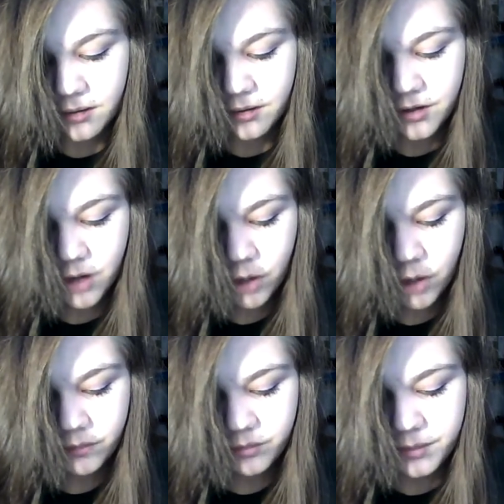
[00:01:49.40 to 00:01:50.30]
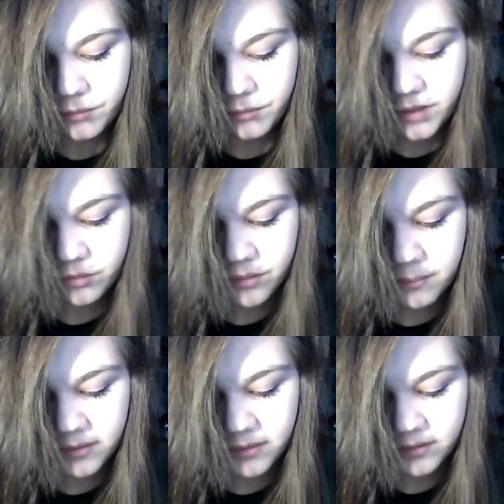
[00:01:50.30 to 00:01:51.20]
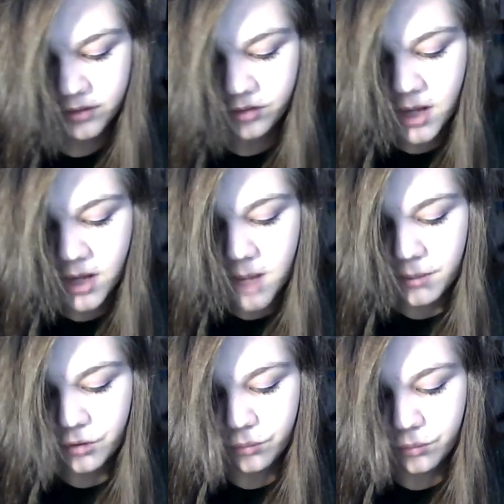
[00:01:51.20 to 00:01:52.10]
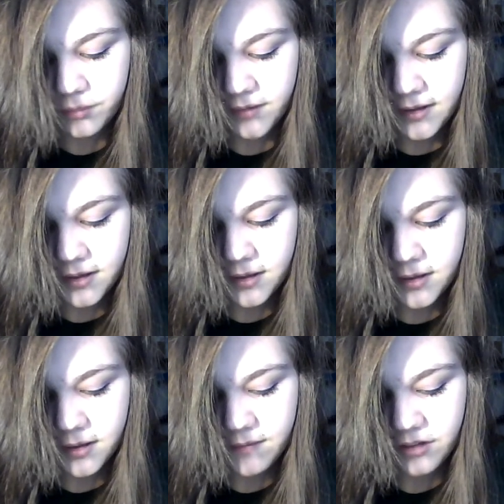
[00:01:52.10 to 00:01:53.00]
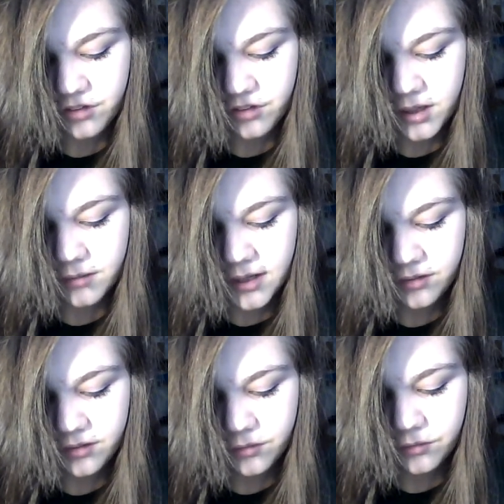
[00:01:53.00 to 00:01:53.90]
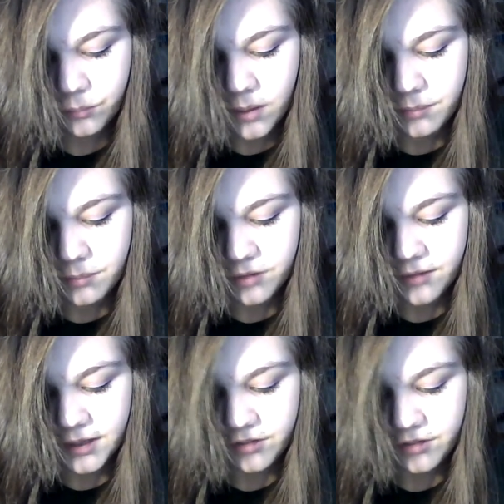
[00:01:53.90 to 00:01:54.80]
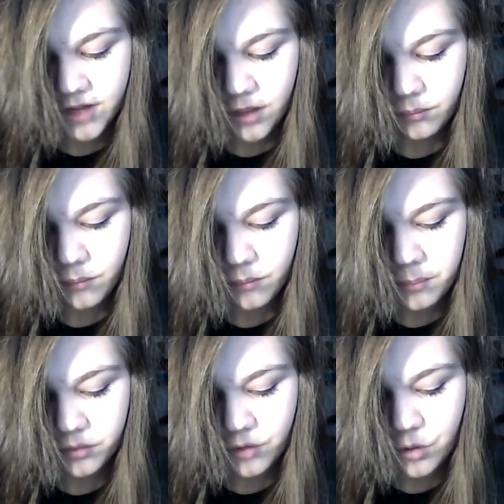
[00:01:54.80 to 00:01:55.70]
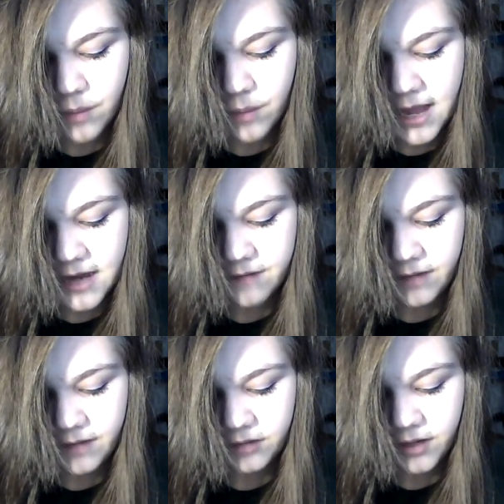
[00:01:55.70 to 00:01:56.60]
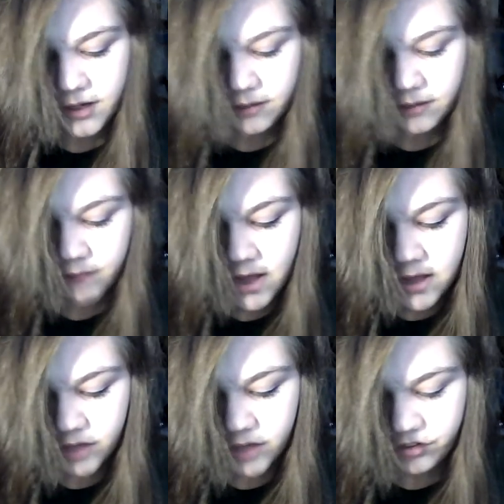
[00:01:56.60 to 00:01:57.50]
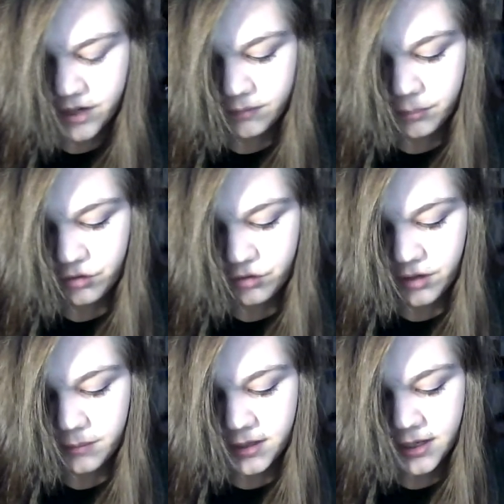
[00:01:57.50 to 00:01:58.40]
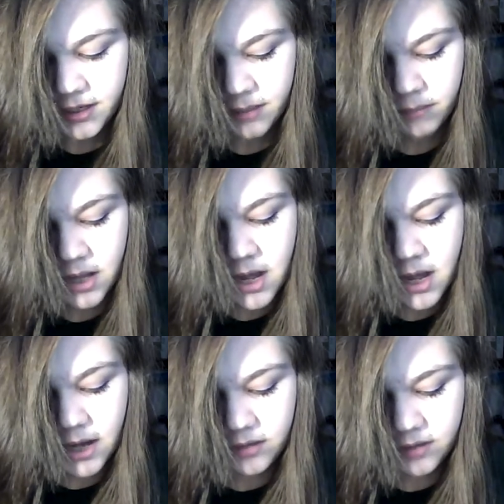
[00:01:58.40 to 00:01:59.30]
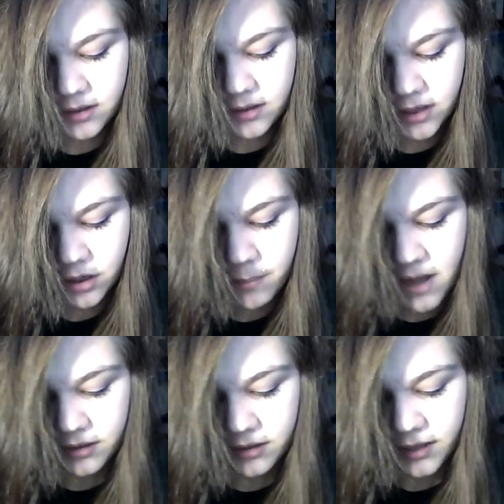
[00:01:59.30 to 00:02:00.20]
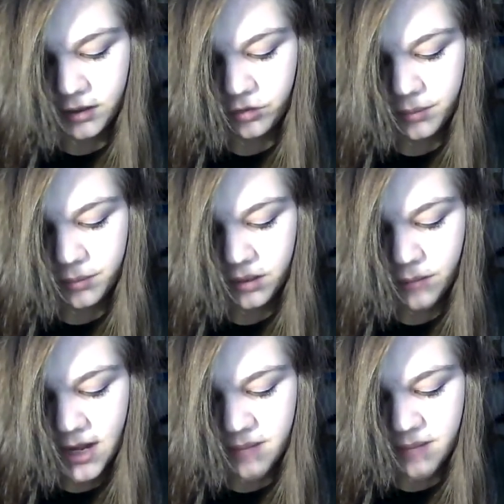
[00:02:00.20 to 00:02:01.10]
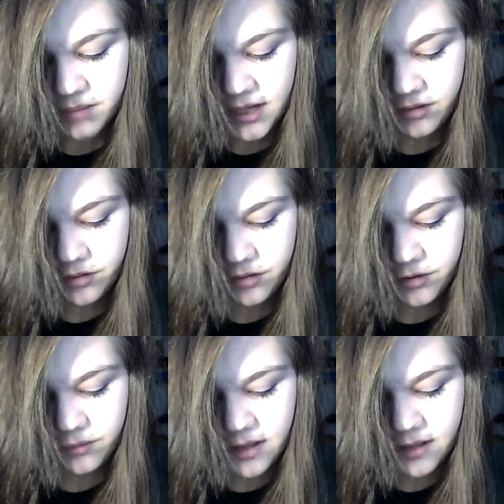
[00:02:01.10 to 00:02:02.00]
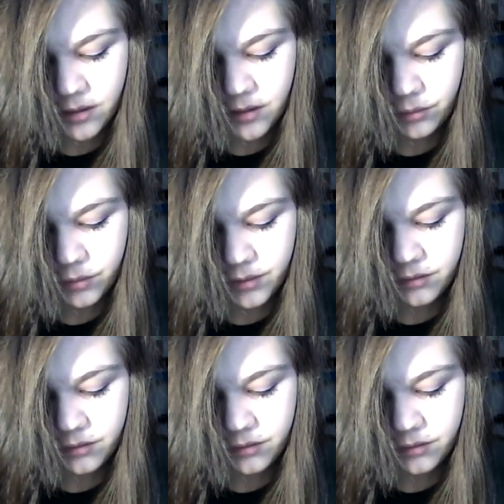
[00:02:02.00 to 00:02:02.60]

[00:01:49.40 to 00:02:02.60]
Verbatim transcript: could always be reached with a message, but who would send it? Eventually, I realized there was one person I could tell, one person who hated Valentine enough that she'd never betray me to him. I sent a letter to Madeline, explaining what I had planned to do, and that only way to